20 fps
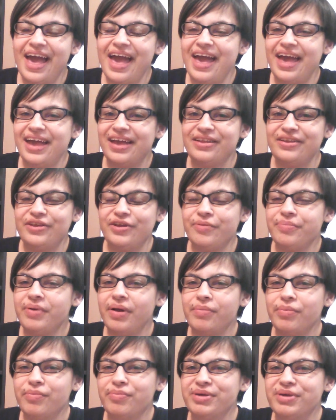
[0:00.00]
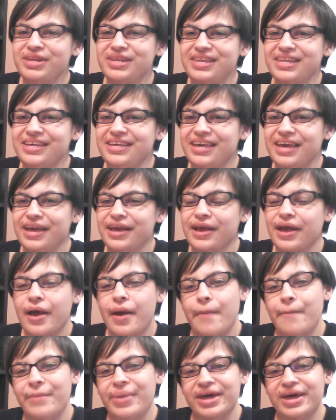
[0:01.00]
And you're probably thinking,